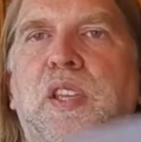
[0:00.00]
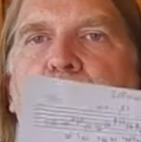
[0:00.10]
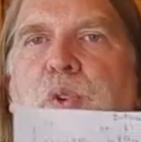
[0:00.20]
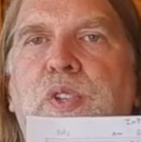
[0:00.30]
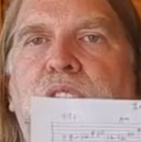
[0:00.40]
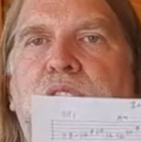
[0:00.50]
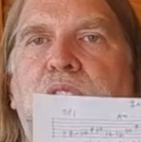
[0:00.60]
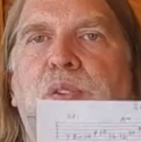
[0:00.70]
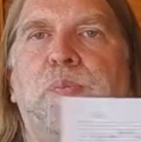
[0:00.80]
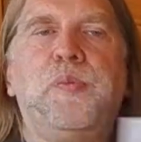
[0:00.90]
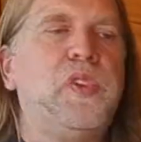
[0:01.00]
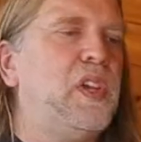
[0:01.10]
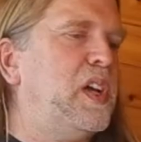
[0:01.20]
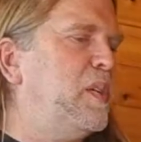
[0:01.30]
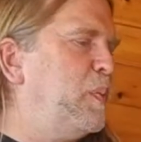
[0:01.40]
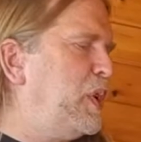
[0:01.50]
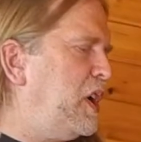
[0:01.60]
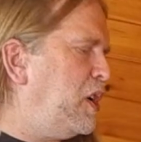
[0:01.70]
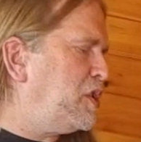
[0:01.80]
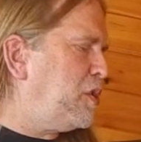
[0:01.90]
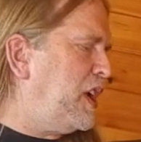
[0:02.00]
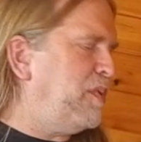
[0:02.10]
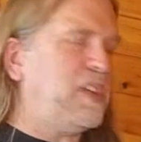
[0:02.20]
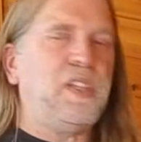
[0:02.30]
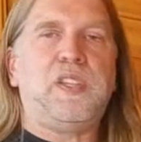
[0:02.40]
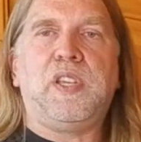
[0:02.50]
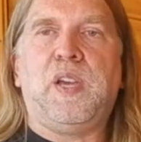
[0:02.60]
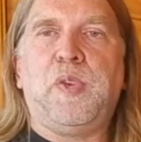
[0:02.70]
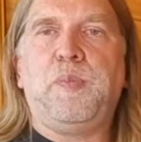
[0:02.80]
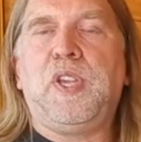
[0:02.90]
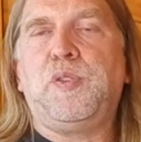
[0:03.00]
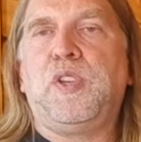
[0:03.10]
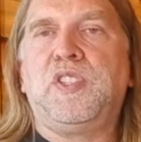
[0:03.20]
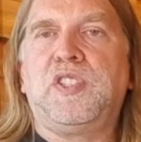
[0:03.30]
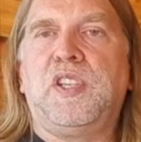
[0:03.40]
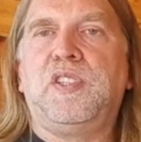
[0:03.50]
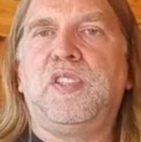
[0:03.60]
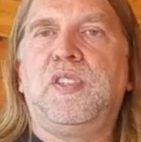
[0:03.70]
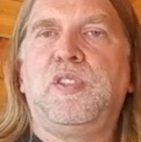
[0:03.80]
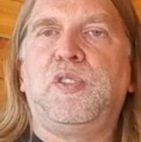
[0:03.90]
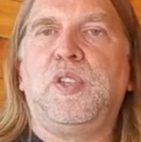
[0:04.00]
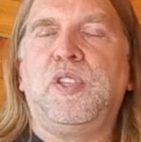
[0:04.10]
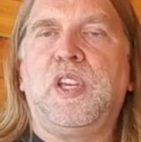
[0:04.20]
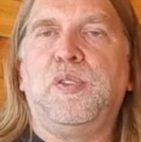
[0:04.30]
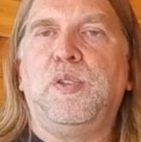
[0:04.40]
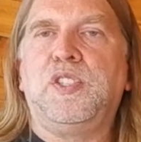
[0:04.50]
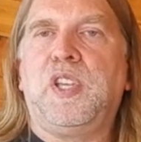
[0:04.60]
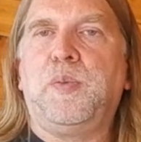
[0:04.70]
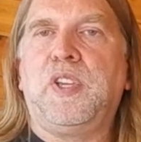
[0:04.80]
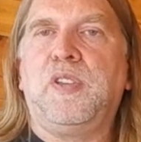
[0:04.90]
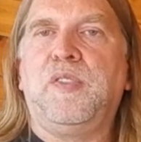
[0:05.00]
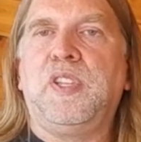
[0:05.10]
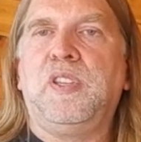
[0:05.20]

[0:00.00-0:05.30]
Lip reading: more detail, but I also have it on my Patreon site, so you can download a JPEG of it